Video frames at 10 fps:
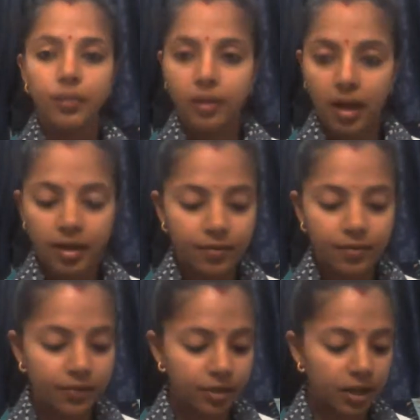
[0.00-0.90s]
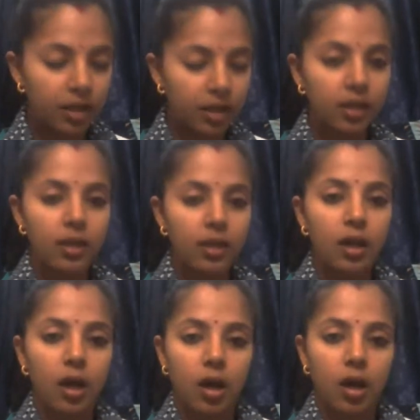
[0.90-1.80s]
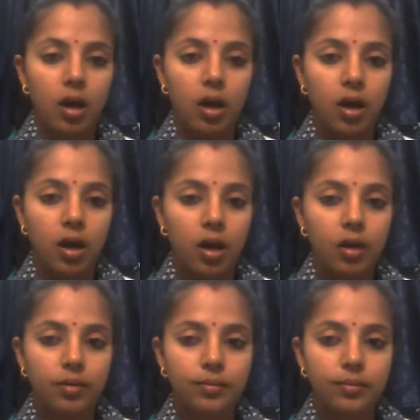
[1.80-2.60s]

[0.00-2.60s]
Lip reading: class for today. Uh,